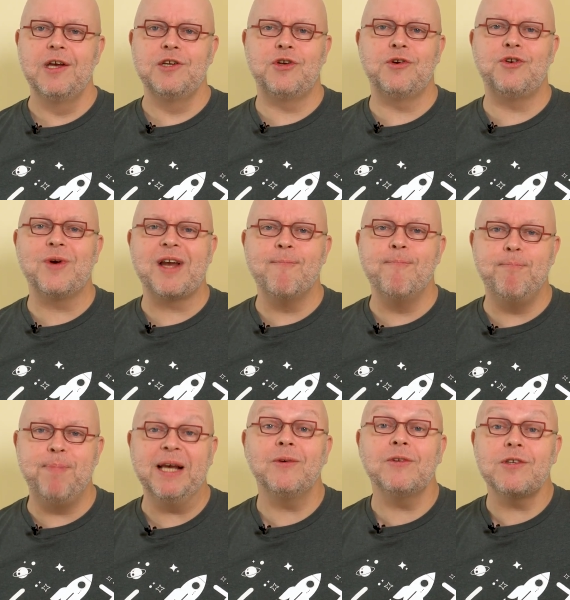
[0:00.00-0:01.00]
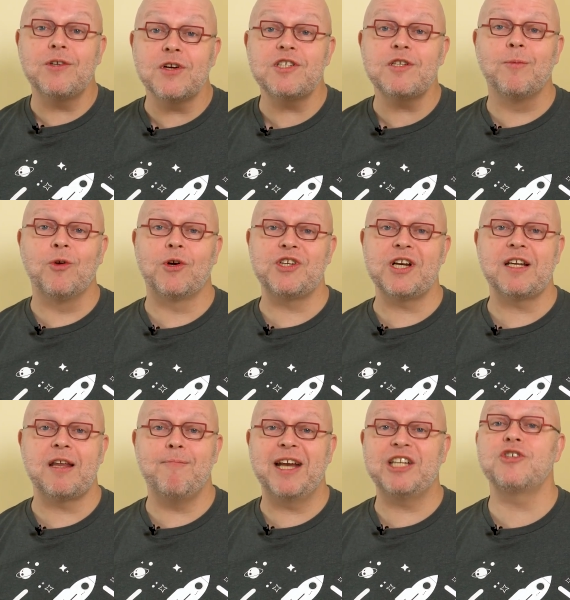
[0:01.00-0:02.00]
so that you can build custom logic
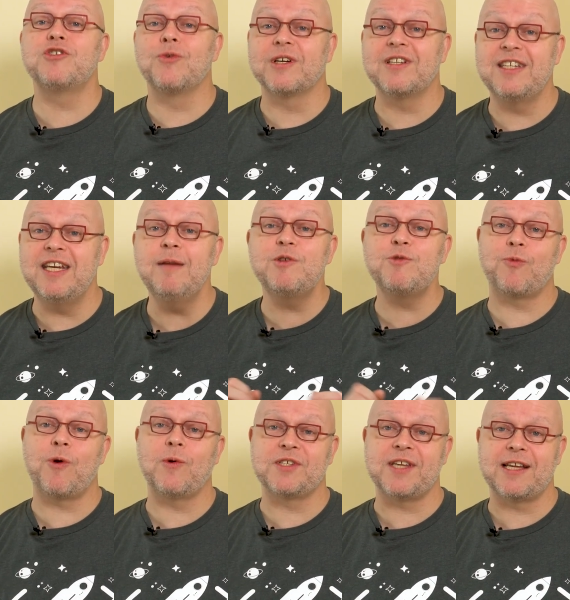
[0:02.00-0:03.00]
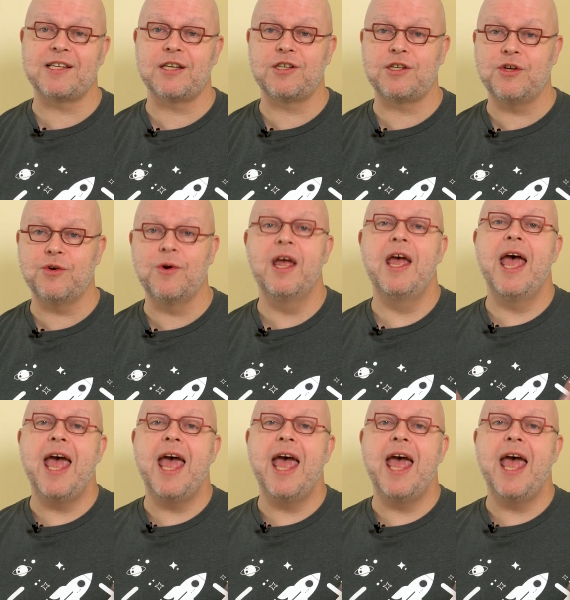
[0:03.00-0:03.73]
that matches your team's processes to